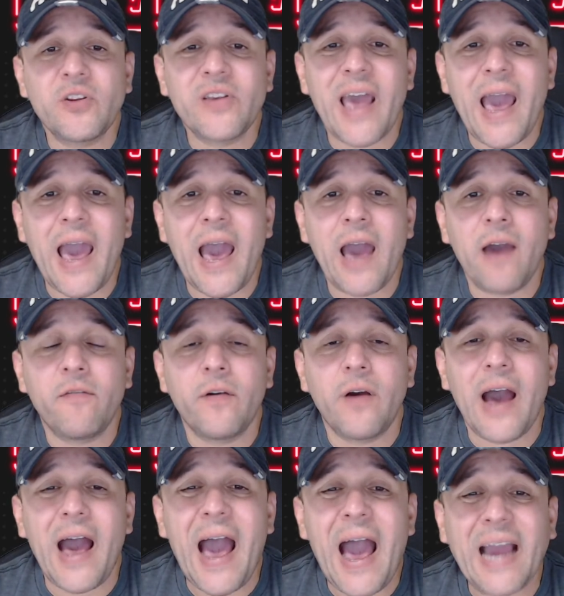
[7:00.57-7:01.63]
have
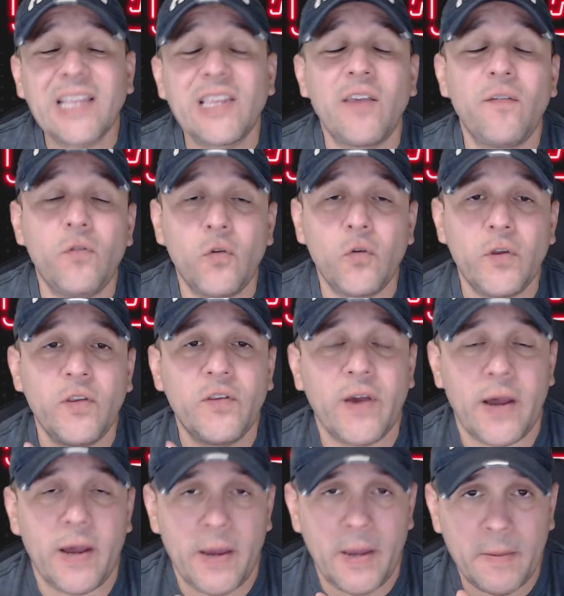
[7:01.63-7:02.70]
active duty
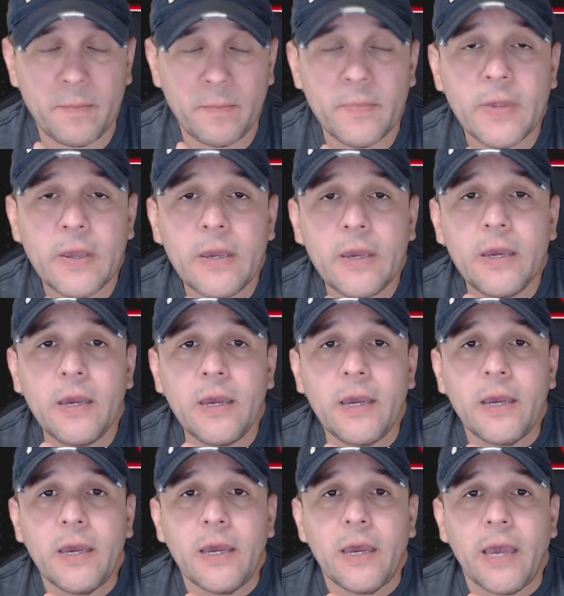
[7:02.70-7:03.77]
time,
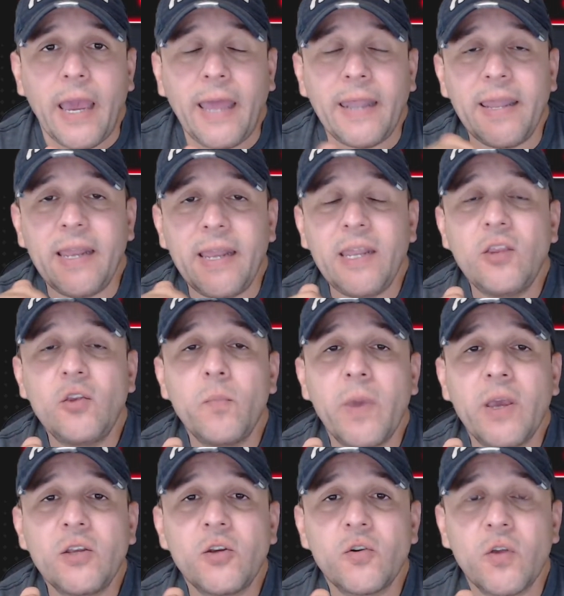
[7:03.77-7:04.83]
and they need to
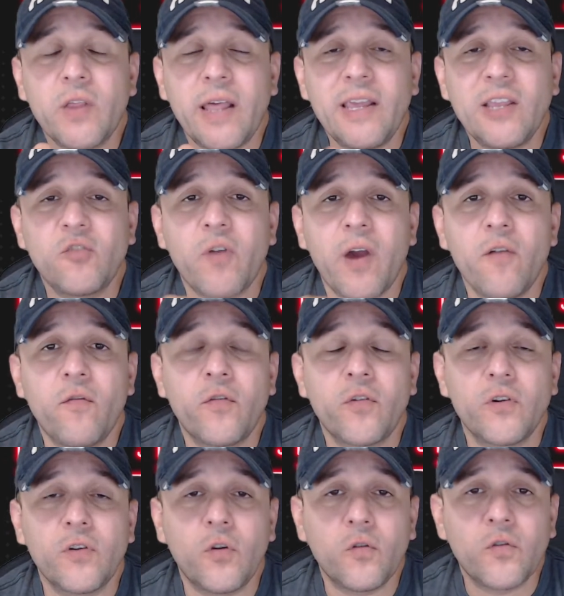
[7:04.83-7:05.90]
make sure that they
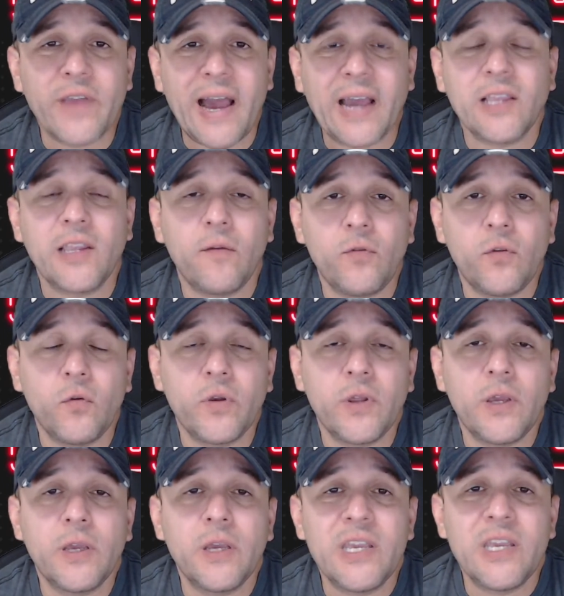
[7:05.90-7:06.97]
transfer those active
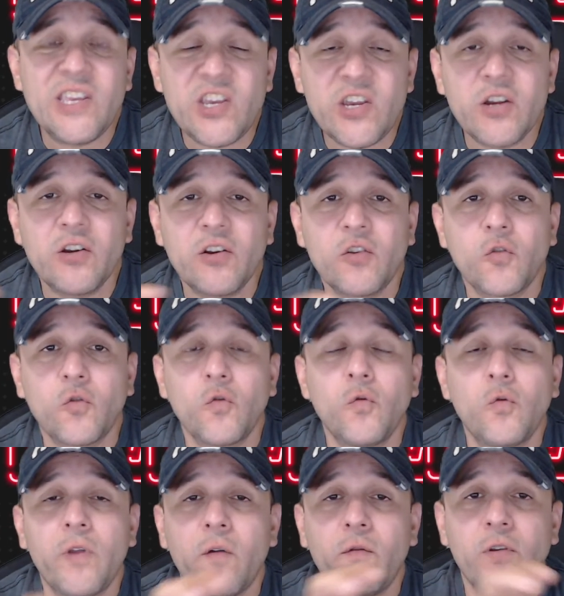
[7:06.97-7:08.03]
duty years
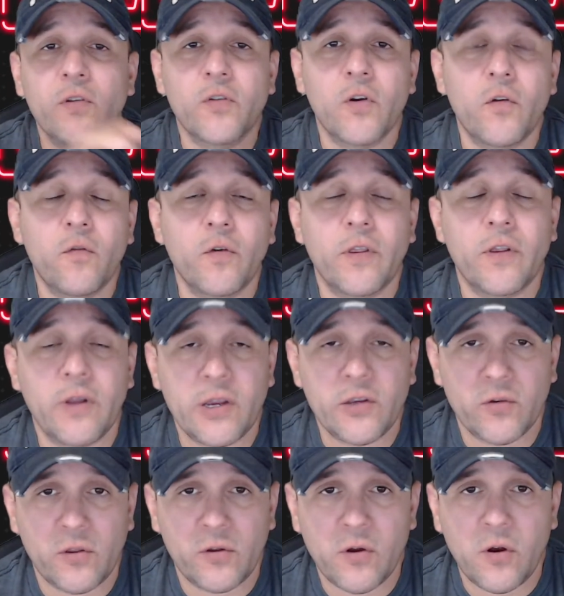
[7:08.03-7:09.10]
to the Reserve or the
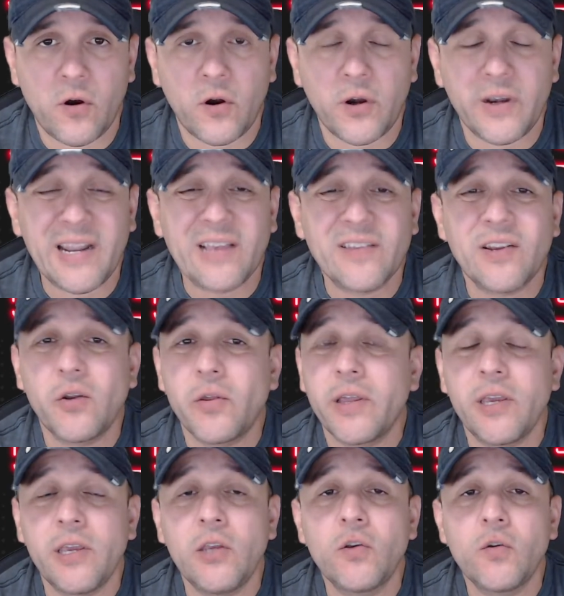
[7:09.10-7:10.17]
National Guard. That's another
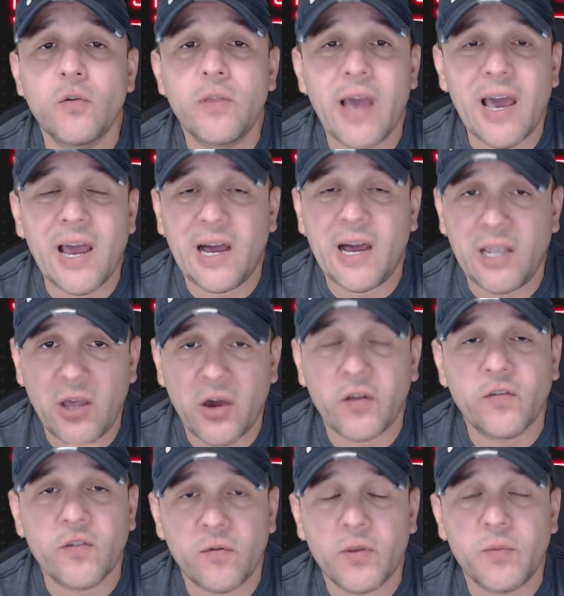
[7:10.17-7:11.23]
issue that a lot of
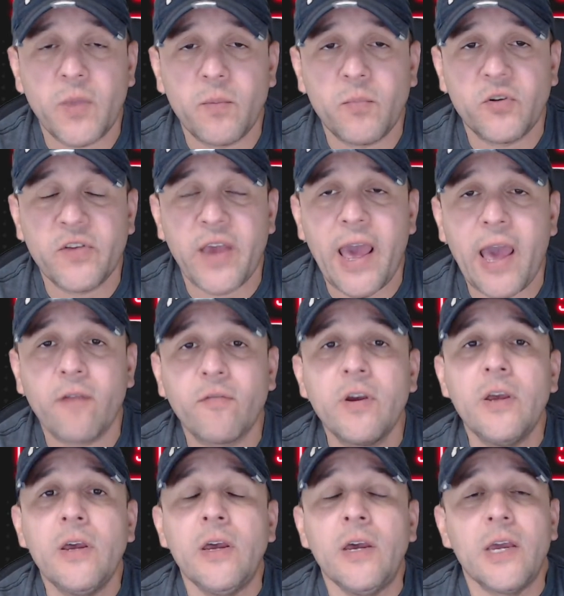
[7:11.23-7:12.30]
service members have.
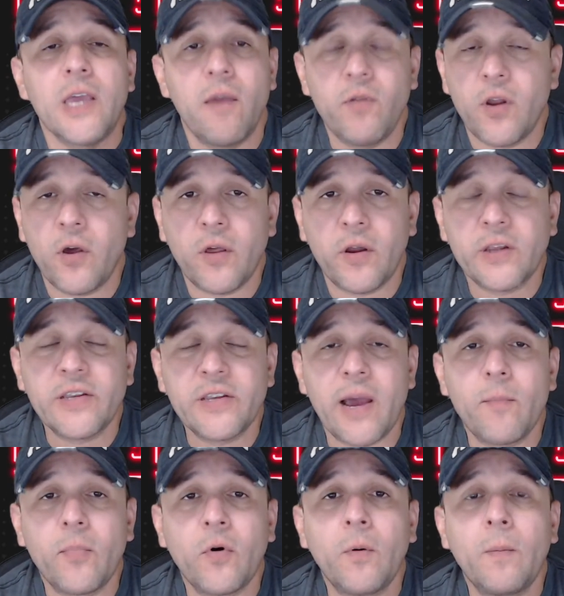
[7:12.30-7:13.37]
Give another
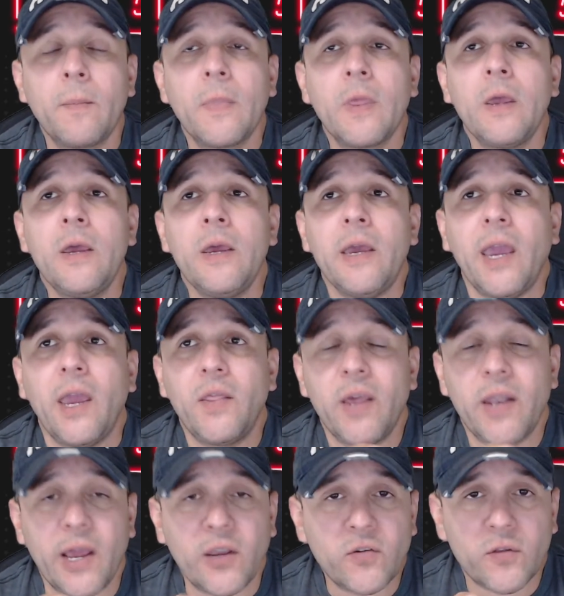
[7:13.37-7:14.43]
example. In the
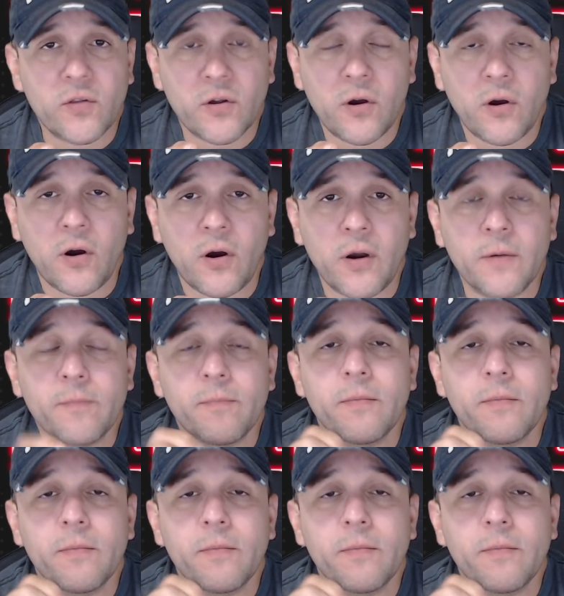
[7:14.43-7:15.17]
National Guard,